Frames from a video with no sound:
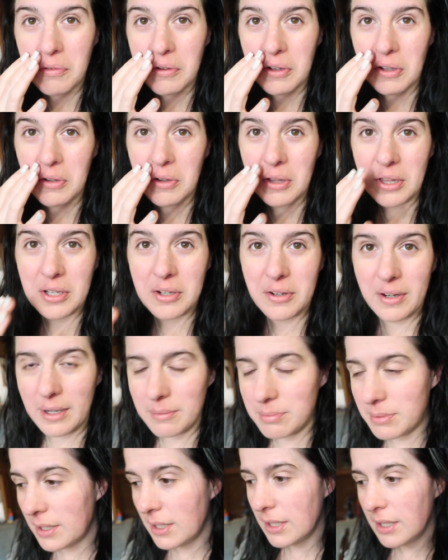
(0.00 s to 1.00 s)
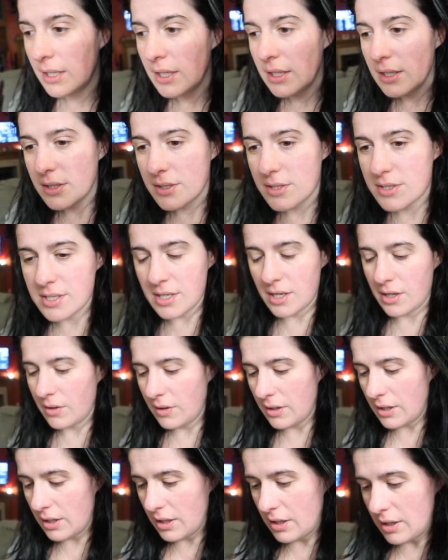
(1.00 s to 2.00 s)
feel like crap.
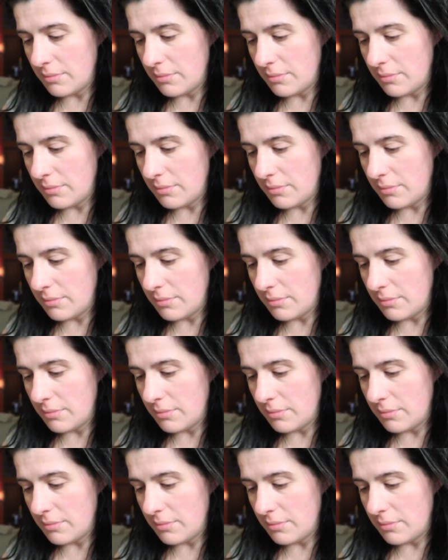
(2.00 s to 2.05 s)
So,